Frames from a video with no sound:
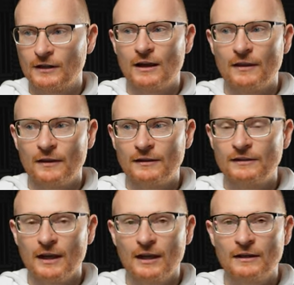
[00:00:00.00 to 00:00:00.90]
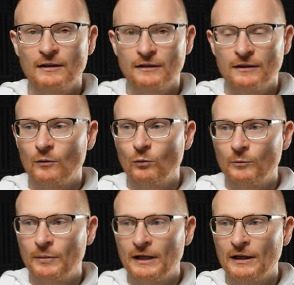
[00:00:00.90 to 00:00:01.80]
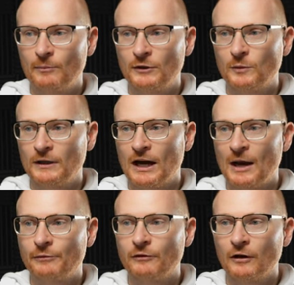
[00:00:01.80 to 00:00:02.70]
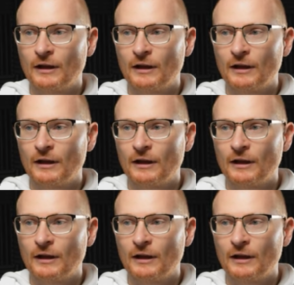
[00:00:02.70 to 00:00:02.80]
Then the second would be between UpRock